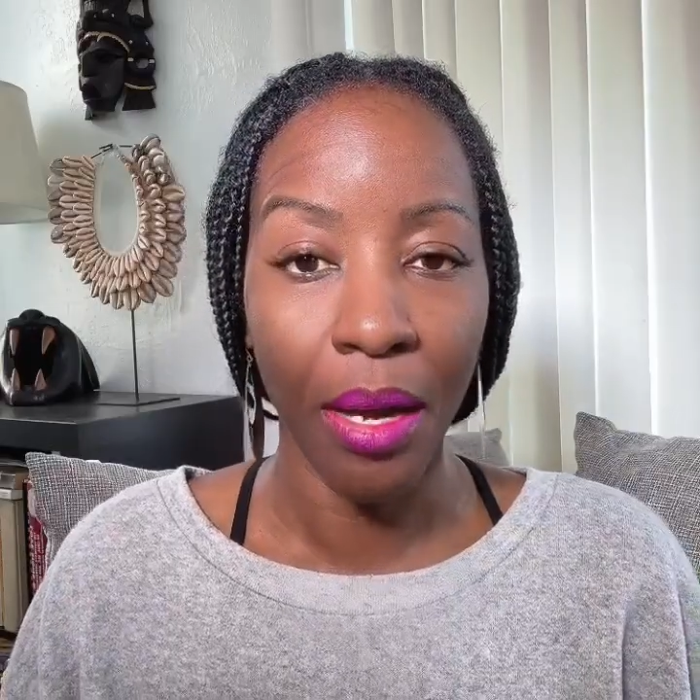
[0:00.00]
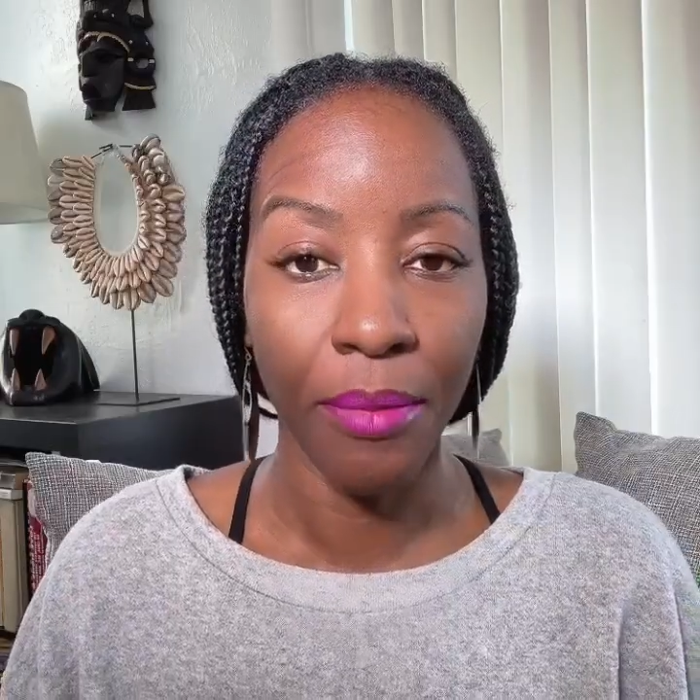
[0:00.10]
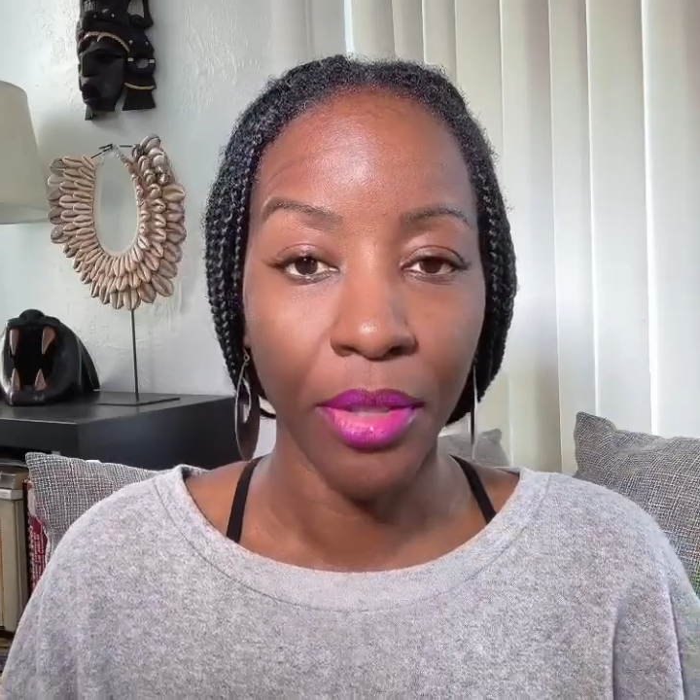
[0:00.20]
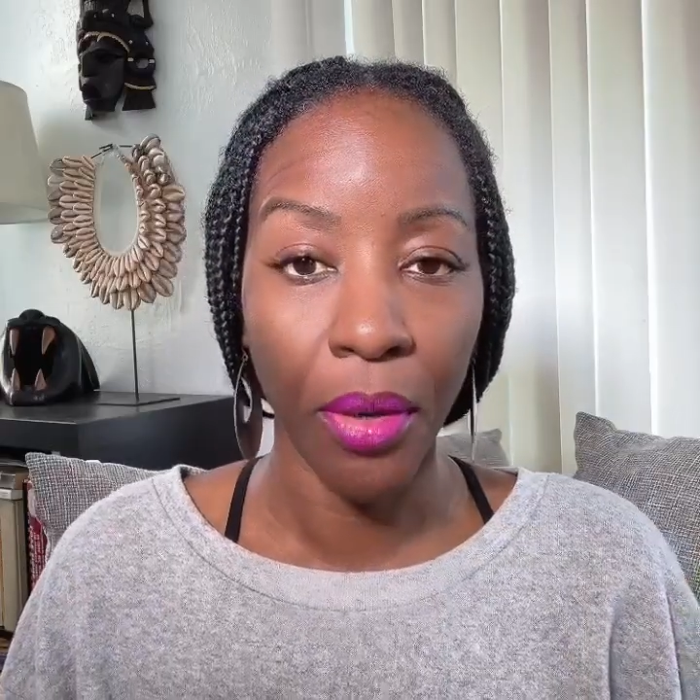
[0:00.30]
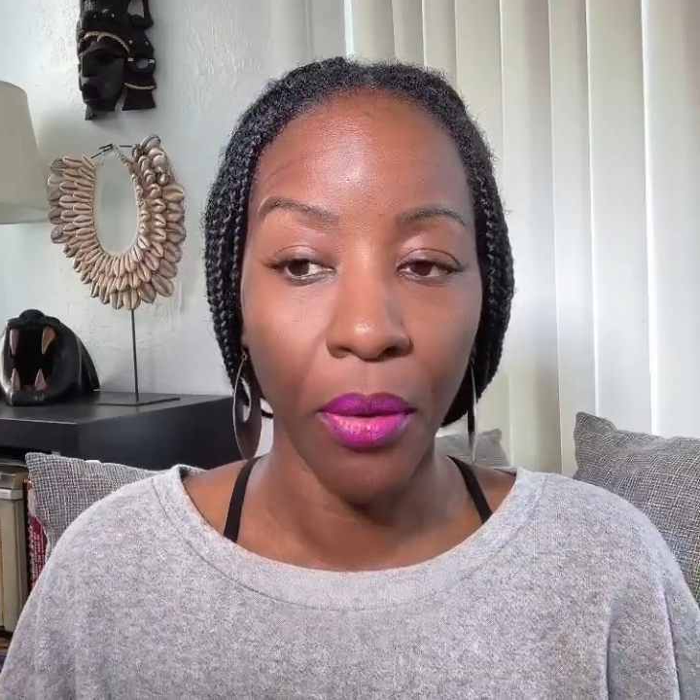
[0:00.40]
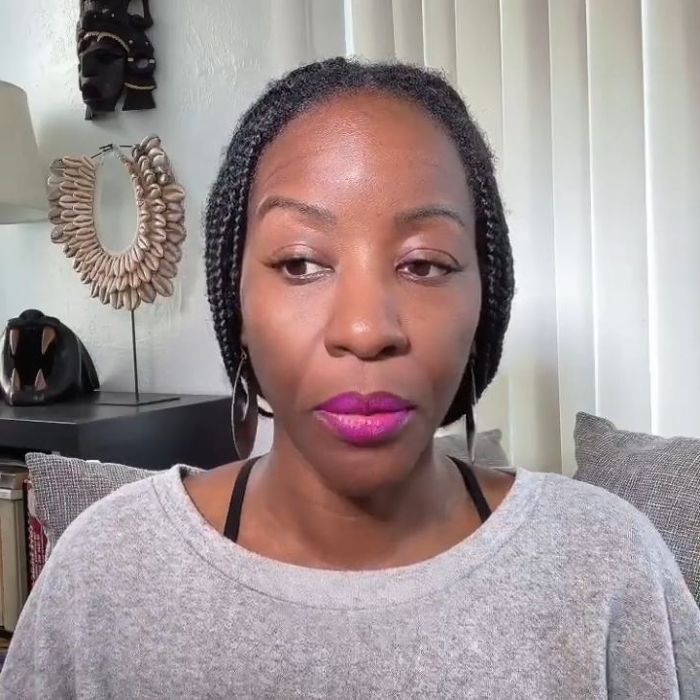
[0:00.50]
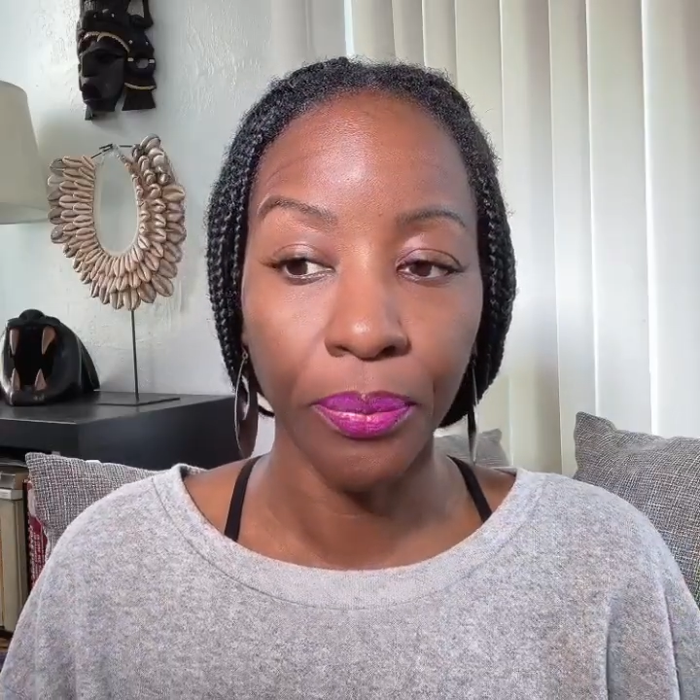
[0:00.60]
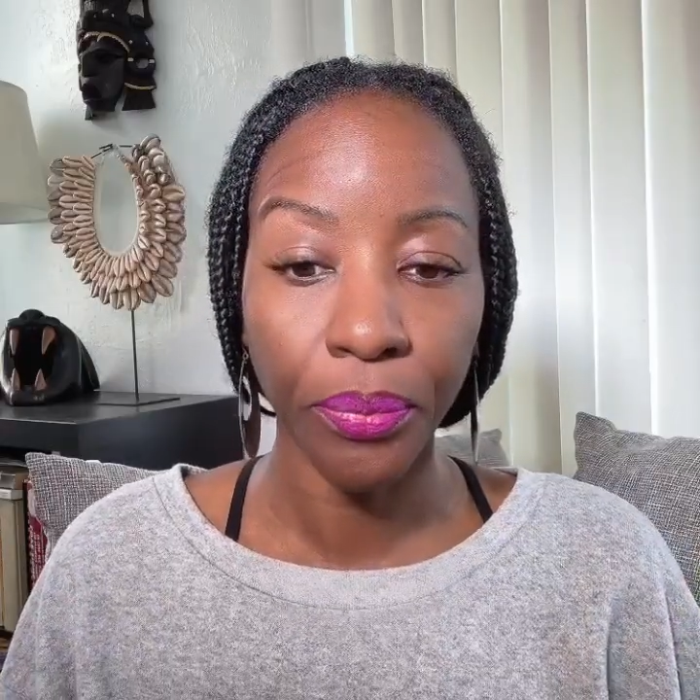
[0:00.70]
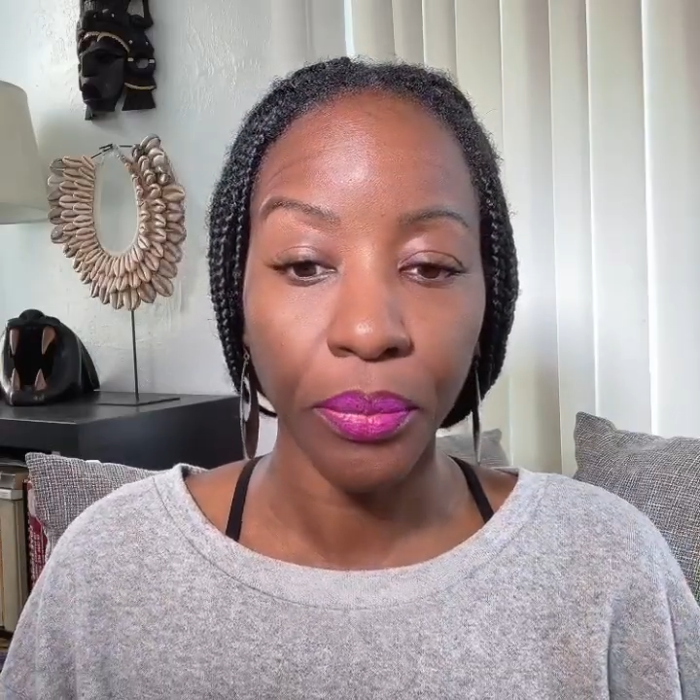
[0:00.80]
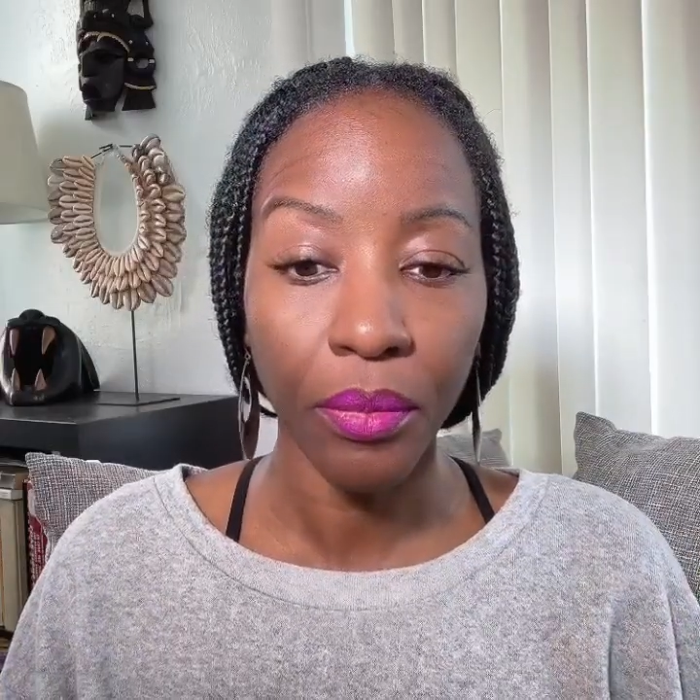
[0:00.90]
So
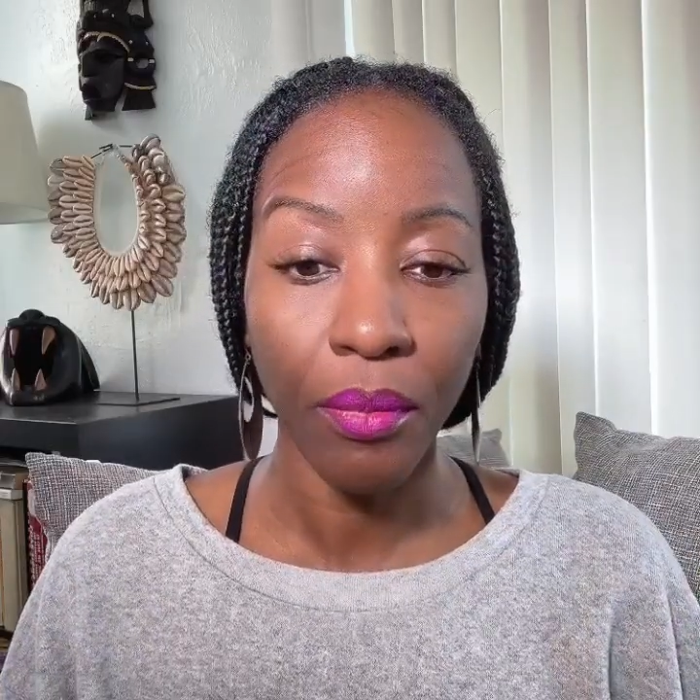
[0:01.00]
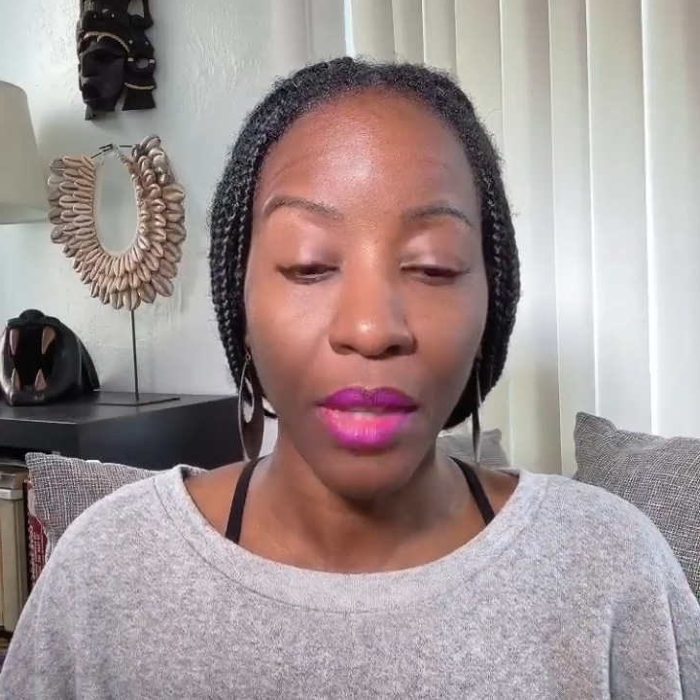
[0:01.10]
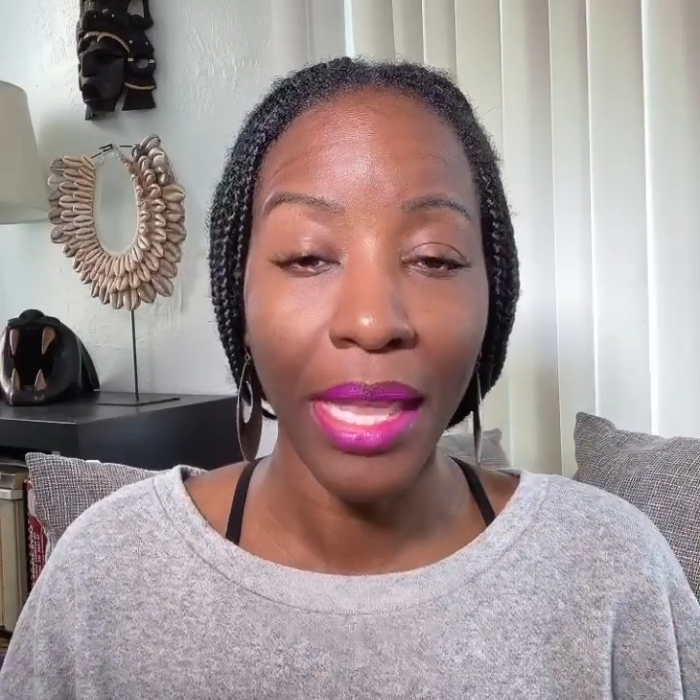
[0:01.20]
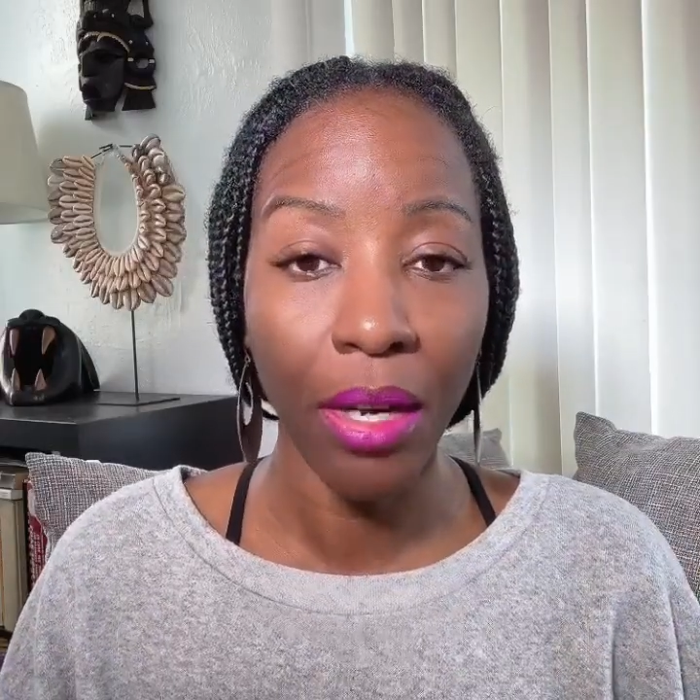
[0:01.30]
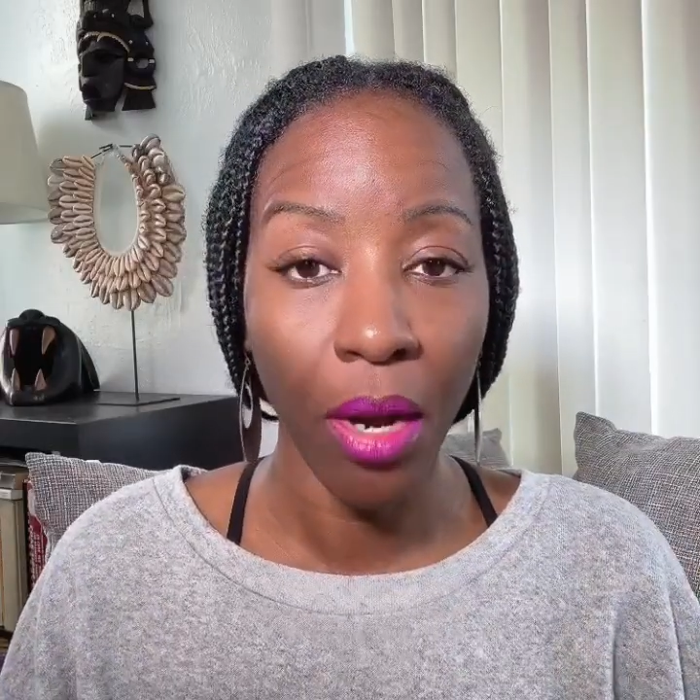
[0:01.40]
that